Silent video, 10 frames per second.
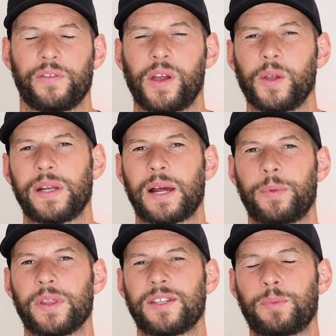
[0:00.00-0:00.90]
Following
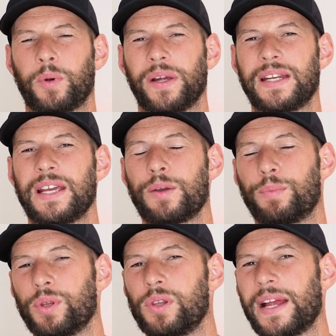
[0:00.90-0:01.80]
up on this point,
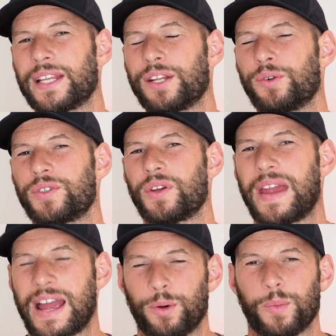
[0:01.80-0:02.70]
blue light can also
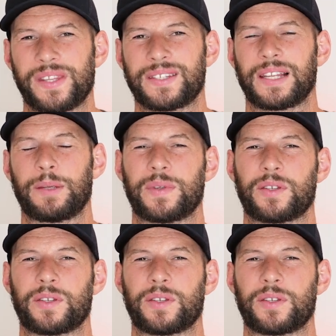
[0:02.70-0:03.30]
help with sleep